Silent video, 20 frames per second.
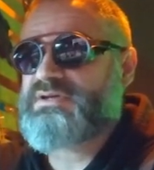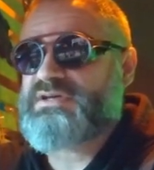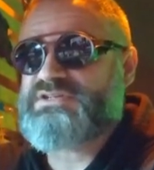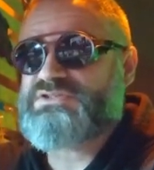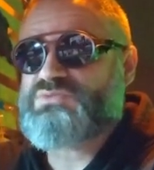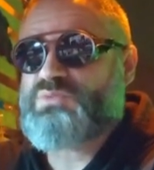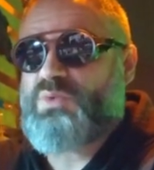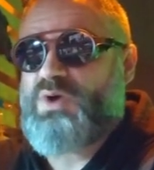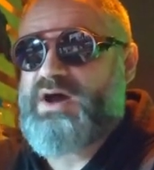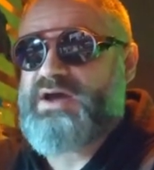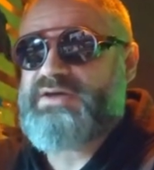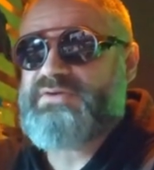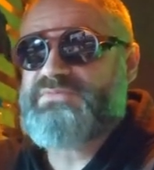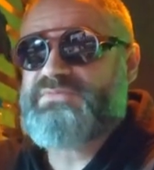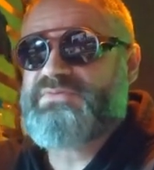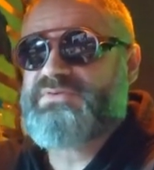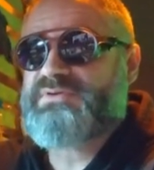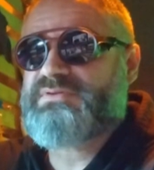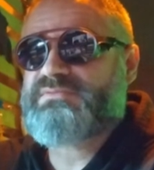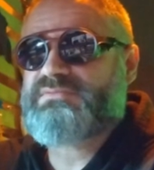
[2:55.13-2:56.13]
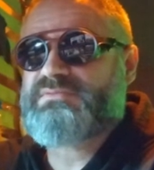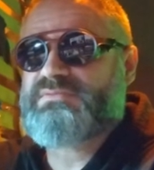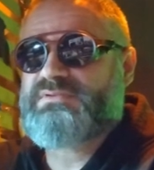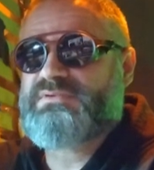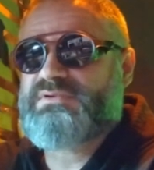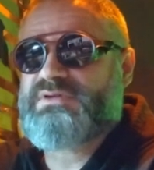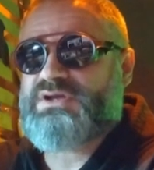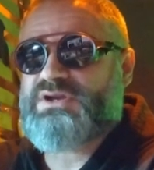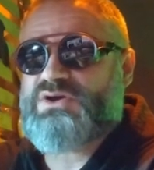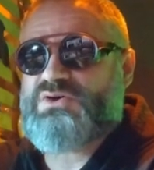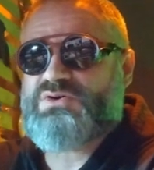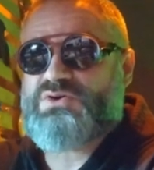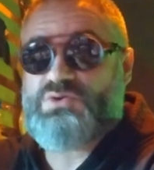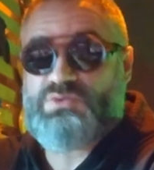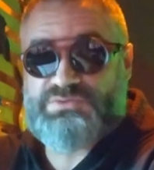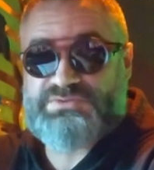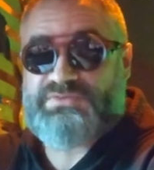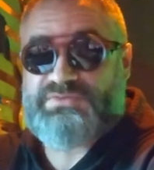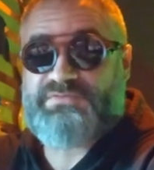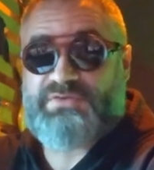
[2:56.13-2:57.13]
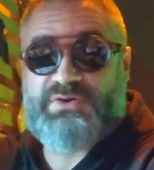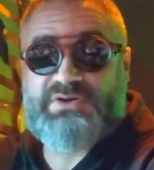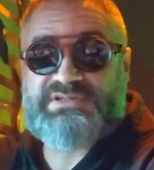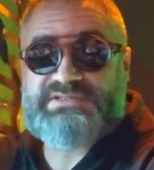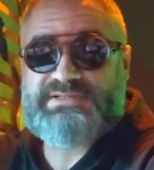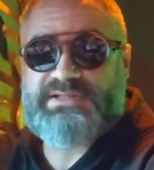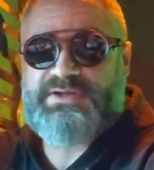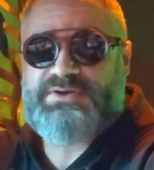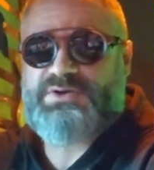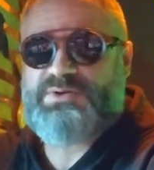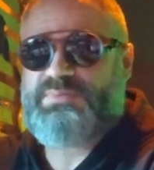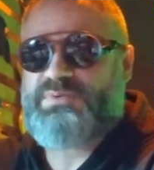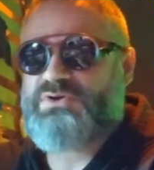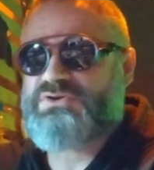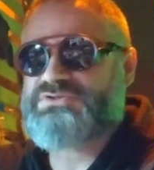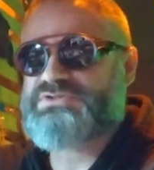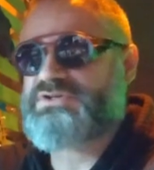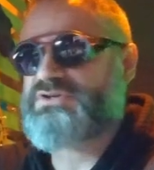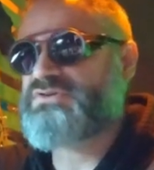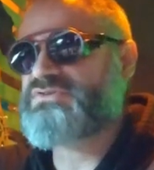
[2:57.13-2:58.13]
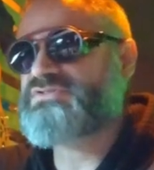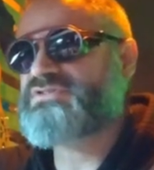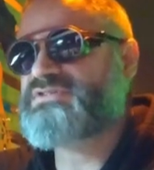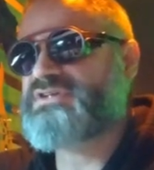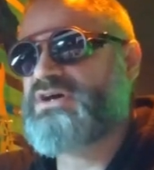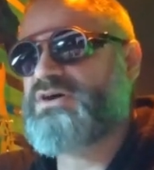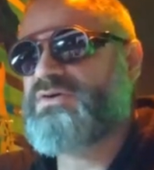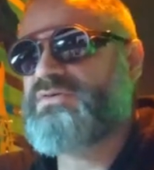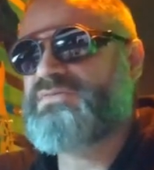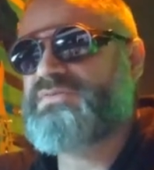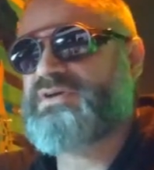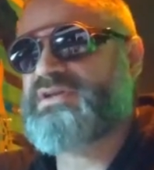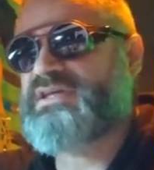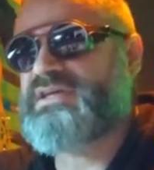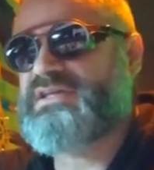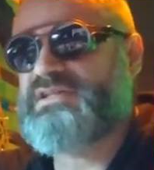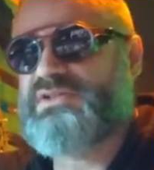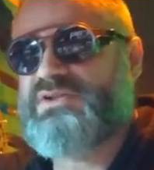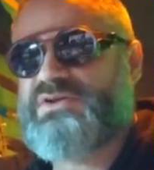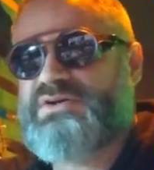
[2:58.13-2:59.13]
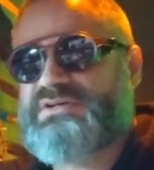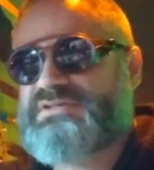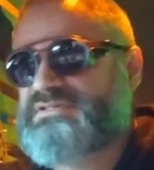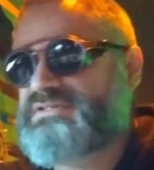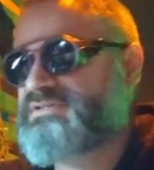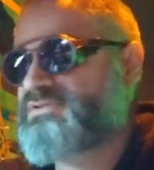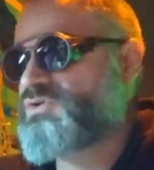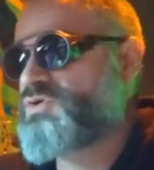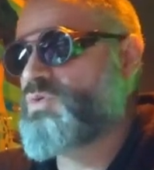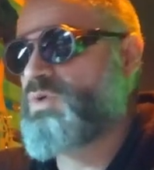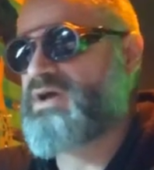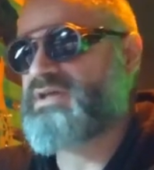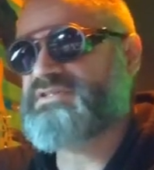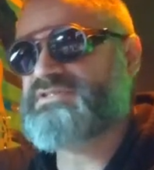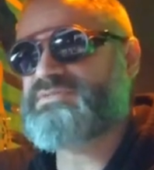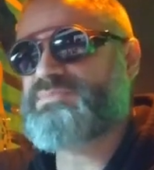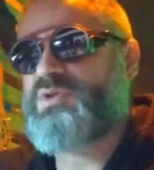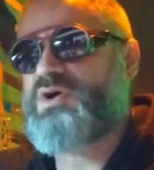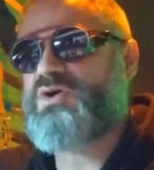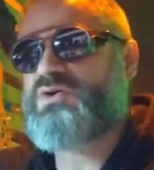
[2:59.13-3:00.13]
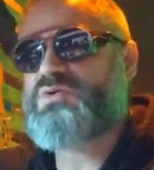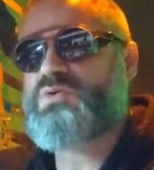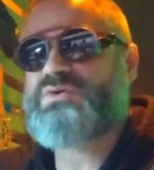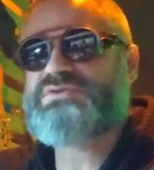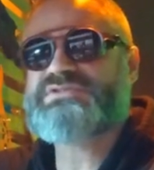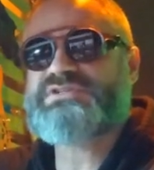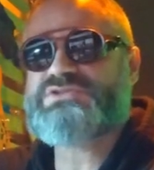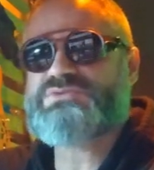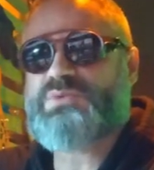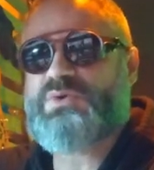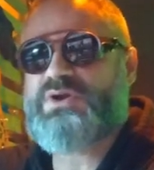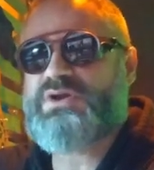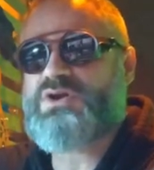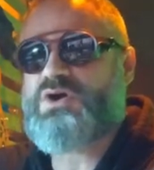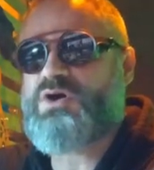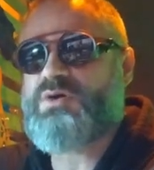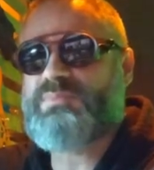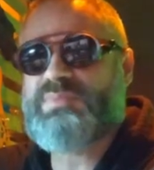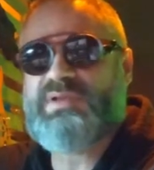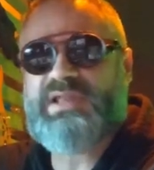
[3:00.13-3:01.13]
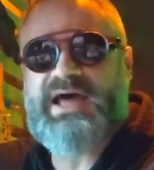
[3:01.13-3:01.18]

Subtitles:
his wife, who's a very slender person herself, and he looks quite small. Of course, he's wearing all